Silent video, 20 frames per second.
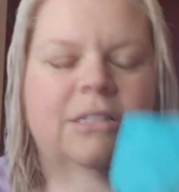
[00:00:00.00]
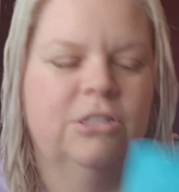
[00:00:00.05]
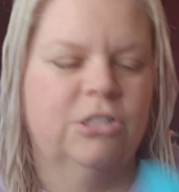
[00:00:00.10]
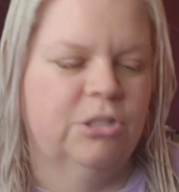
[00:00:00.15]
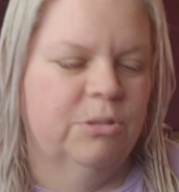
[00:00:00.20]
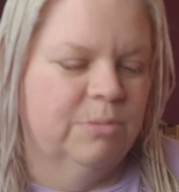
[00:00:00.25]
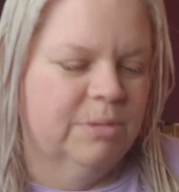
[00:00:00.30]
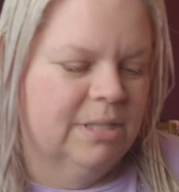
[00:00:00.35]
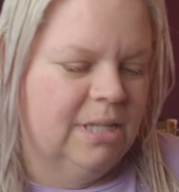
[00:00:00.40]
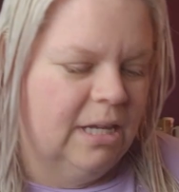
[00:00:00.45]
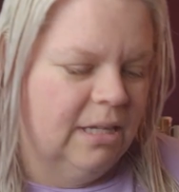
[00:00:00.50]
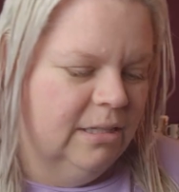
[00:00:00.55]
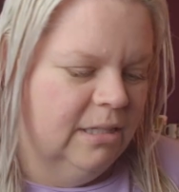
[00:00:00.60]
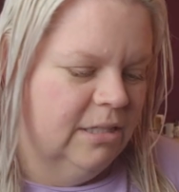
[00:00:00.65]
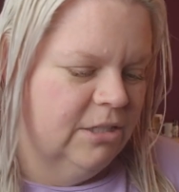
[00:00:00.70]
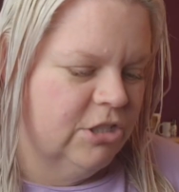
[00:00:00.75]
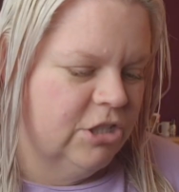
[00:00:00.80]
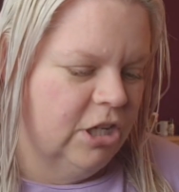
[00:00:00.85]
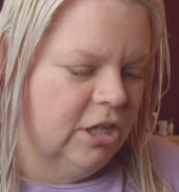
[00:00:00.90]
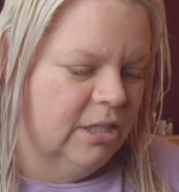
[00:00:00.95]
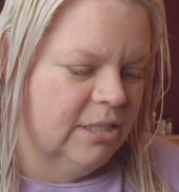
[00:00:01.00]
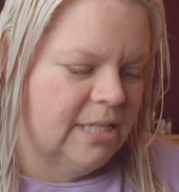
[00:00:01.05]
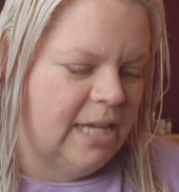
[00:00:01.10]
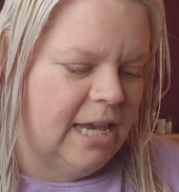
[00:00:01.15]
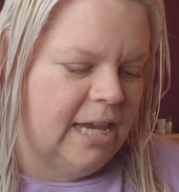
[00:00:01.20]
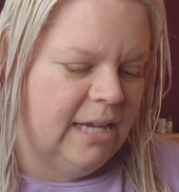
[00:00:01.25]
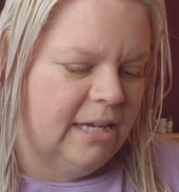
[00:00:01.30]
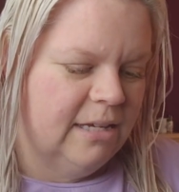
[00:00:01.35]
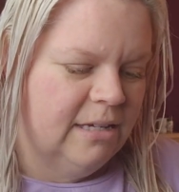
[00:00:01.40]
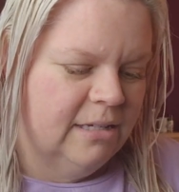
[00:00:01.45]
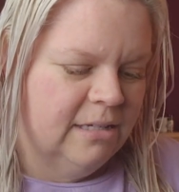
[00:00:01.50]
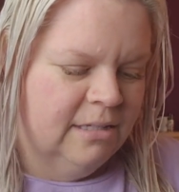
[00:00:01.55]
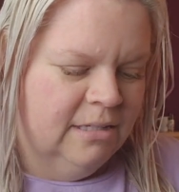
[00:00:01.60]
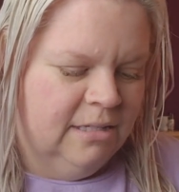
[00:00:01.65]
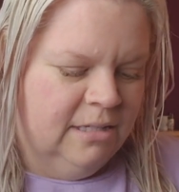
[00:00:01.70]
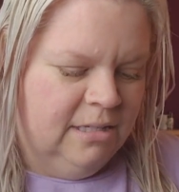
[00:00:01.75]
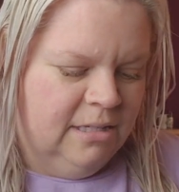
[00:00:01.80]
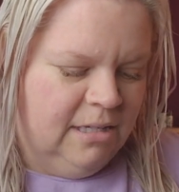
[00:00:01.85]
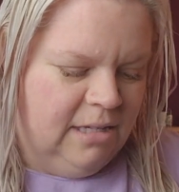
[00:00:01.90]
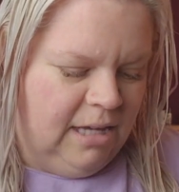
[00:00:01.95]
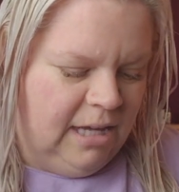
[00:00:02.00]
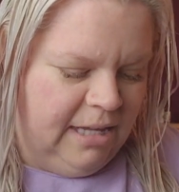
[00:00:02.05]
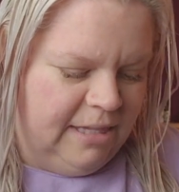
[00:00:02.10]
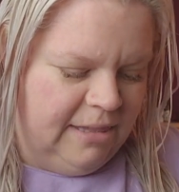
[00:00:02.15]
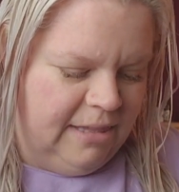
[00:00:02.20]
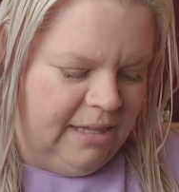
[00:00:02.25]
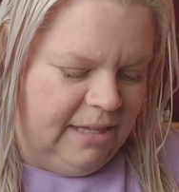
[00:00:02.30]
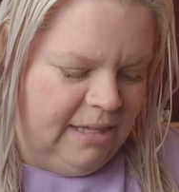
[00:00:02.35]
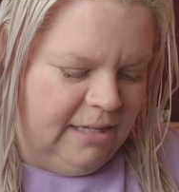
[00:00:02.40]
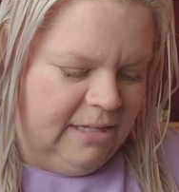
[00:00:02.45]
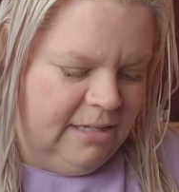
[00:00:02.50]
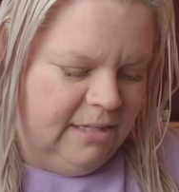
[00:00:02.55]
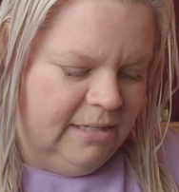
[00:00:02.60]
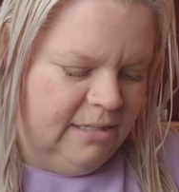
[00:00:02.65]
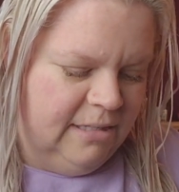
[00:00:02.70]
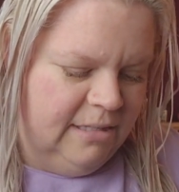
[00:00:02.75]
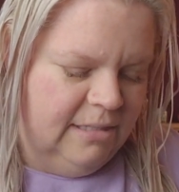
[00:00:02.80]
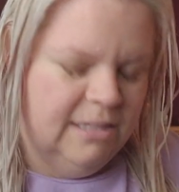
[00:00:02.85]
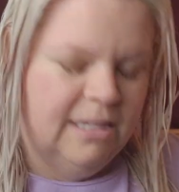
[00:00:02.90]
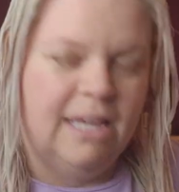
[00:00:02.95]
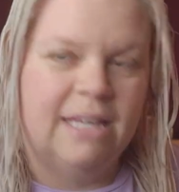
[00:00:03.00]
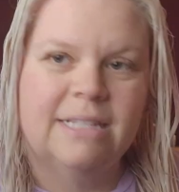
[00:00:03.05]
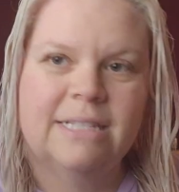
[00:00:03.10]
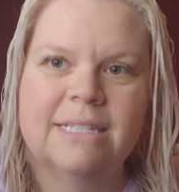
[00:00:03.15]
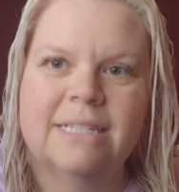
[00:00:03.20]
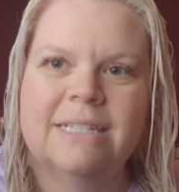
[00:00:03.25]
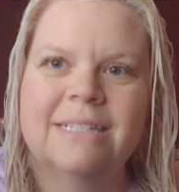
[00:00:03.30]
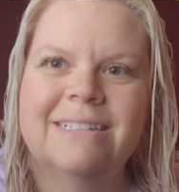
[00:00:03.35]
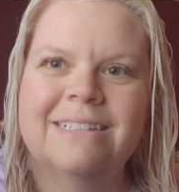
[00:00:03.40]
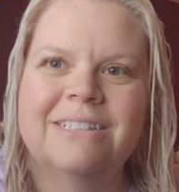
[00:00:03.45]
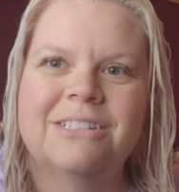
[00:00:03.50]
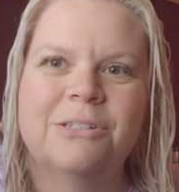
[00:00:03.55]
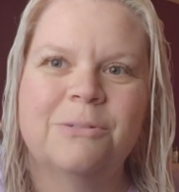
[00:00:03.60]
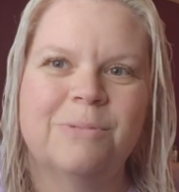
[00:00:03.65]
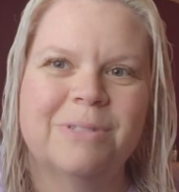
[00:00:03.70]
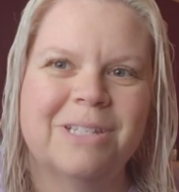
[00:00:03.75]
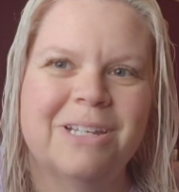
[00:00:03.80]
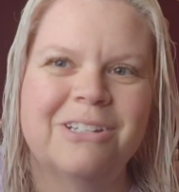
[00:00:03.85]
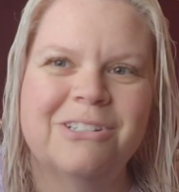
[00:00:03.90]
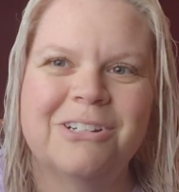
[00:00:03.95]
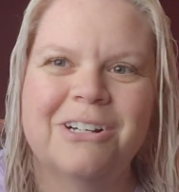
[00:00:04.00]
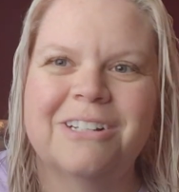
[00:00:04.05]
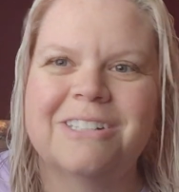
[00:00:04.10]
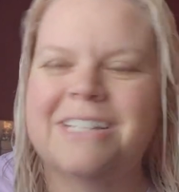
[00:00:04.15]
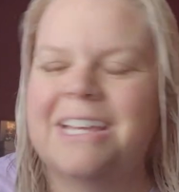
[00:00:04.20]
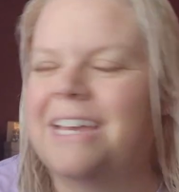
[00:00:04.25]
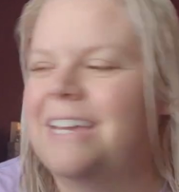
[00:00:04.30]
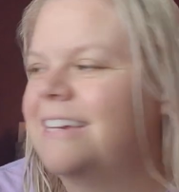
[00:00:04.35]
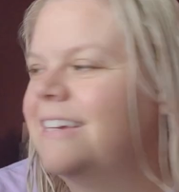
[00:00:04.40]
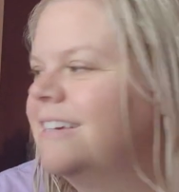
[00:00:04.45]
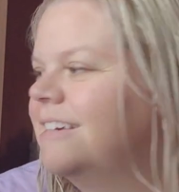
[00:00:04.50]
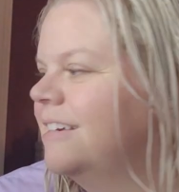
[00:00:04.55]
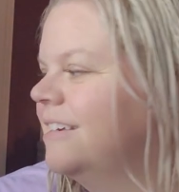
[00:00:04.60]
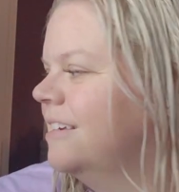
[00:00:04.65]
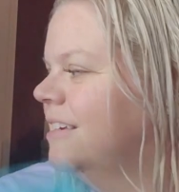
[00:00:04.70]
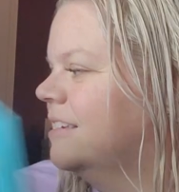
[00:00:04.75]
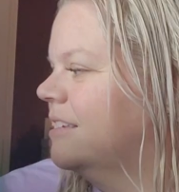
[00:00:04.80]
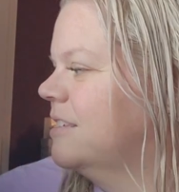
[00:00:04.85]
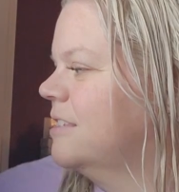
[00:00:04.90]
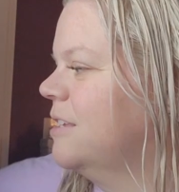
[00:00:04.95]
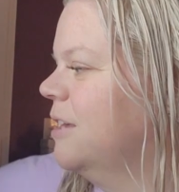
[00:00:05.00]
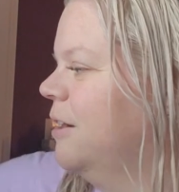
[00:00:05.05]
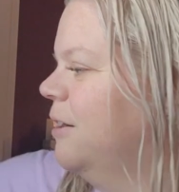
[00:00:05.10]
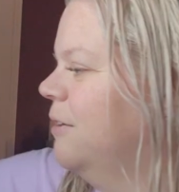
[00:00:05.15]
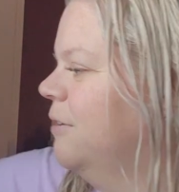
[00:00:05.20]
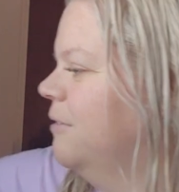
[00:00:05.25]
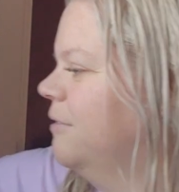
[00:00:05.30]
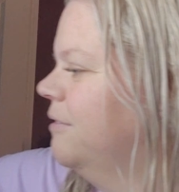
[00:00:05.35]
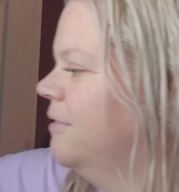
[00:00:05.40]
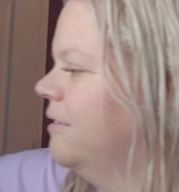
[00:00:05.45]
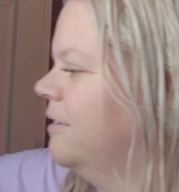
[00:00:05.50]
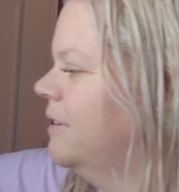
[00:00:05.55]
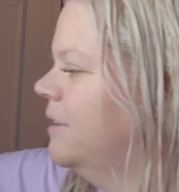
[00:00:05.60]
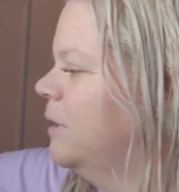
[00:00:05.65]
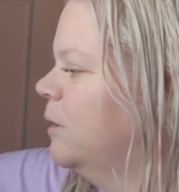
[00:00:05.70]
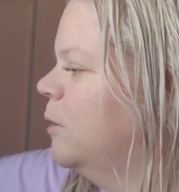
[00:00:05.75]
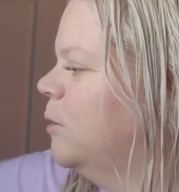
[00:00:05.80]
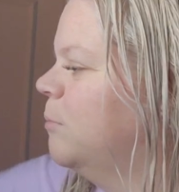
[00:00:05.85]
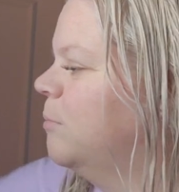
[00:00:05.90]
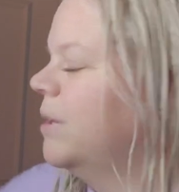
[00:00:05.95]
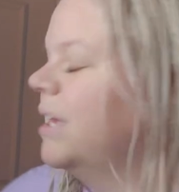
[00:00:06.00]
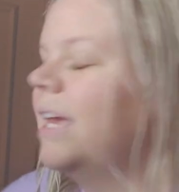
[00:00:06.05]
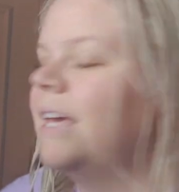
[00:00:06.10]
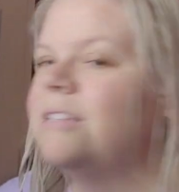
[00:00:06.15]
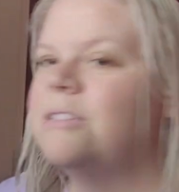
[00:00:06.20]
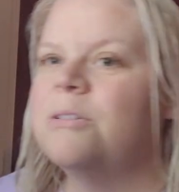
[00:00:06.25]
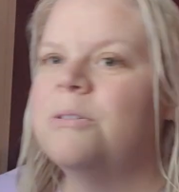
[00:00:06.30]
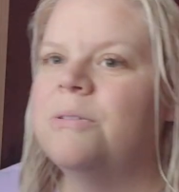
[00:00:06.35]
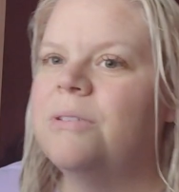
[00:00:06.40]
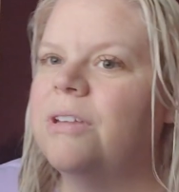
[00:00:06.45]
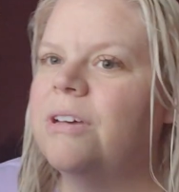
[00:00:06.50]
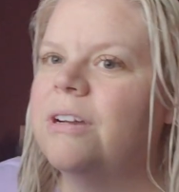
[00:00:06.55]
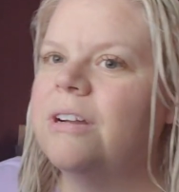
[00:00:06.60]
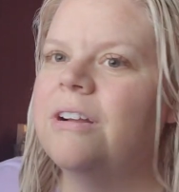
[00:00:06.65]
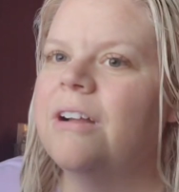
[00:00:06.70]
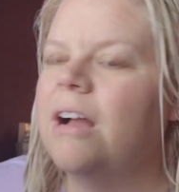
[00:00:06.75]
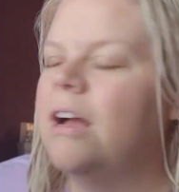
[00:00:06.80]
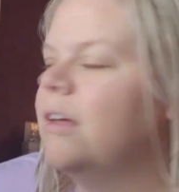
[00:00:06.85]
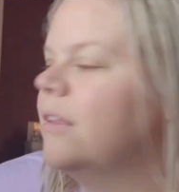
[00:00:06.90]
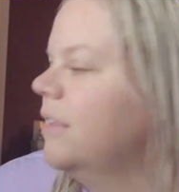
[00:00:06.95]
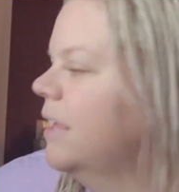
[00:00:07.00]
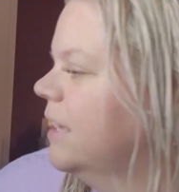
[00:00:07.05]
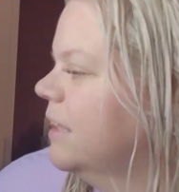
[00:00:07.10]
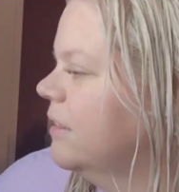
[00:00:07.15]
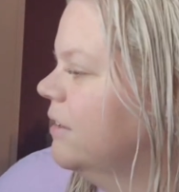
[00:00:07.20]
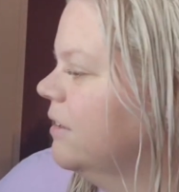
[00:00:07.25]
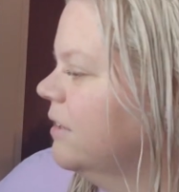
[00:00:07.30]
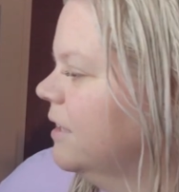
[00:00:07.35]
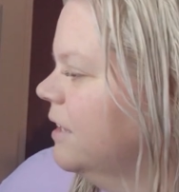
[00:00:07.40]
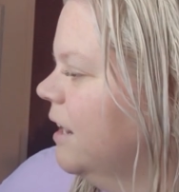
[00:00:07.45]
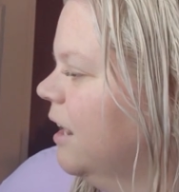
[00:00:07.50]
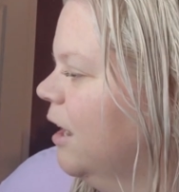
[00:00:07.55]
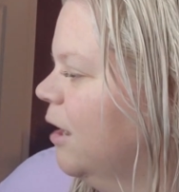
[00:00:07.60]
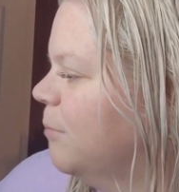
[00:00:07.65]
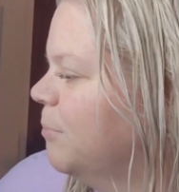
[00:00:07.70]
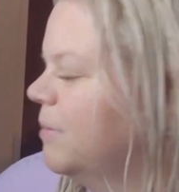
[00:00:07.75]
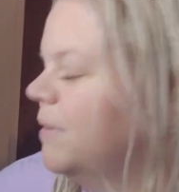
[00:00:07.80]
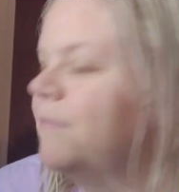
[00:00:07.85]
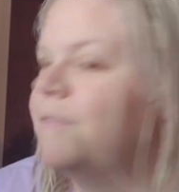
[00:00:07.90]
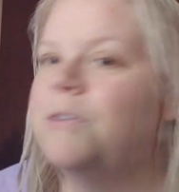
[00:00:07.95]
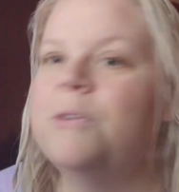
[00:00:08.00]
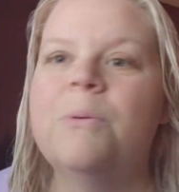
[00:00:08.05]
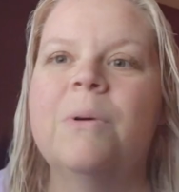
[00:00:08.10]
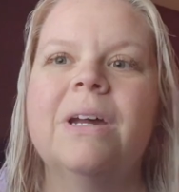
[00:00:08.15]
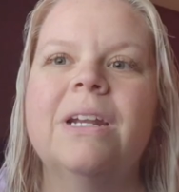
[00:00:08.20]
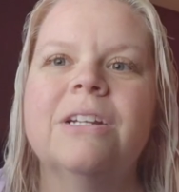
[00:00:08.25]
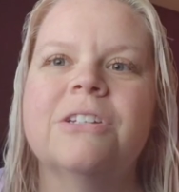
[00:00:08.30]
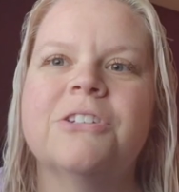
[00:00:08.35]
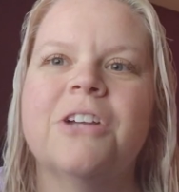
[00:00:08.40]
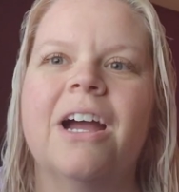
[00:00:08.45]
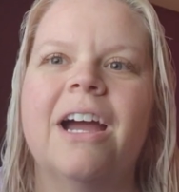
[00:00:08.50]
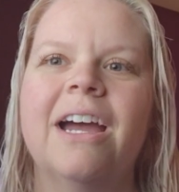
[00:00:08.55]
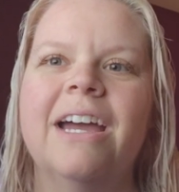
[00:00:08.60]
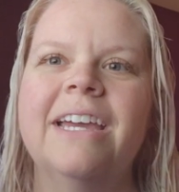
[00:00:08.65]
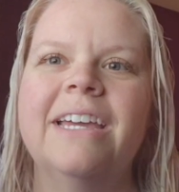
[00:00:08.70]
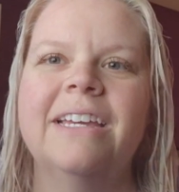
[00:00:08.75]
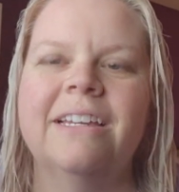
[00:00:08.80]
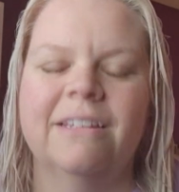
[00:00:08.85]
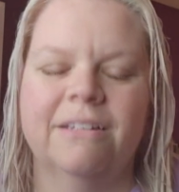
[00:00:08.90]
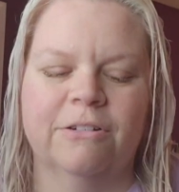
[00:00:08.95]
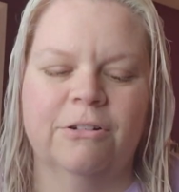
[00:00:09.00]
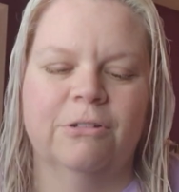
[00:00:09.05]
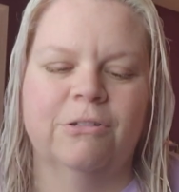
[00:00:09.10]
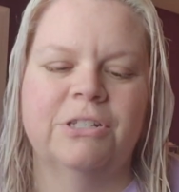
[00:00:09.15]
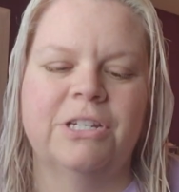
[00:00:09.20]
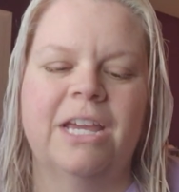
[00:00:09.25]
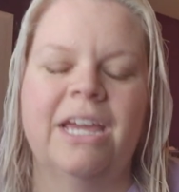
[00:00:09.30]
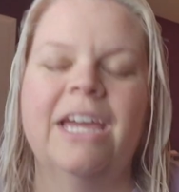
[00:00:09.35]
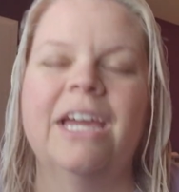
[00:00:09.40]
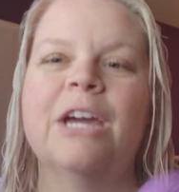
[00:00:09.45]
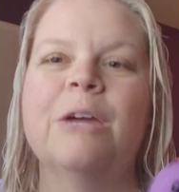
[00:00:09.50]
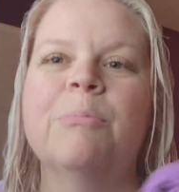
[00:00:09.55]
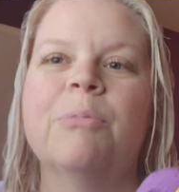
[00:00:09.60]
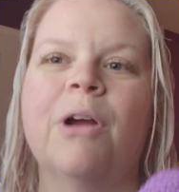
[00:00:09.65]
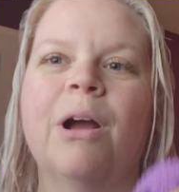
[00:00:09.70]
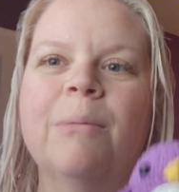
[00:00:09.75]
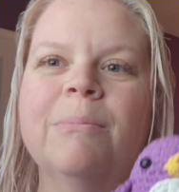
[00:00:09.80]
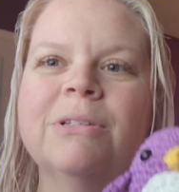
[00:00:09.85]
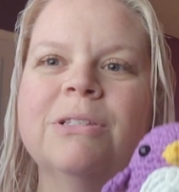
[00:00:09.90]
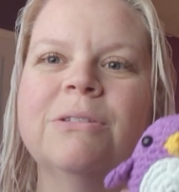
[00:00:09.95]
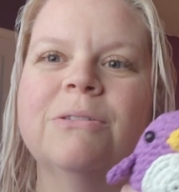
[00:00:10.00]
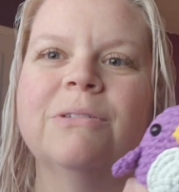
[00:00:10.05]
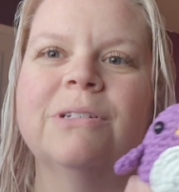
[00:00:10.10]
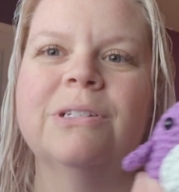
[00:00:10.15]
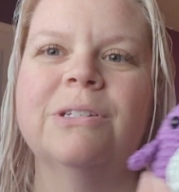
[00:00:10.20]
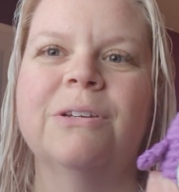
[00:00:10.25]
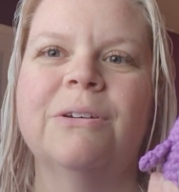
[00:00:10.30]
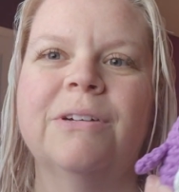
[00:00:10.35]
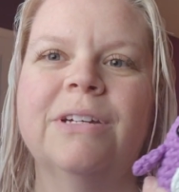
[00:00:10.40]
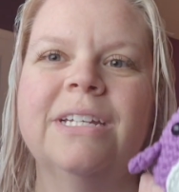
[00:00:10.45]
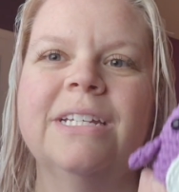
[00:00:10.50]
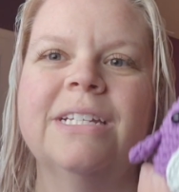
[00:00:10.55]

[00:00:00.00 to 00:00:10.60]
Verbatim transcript: she was on the Shark Tank, I think. Yes, she was on Shark Tank. So, but yeah, so look her up, like look it up. If you want to try crocheting, I promise you can do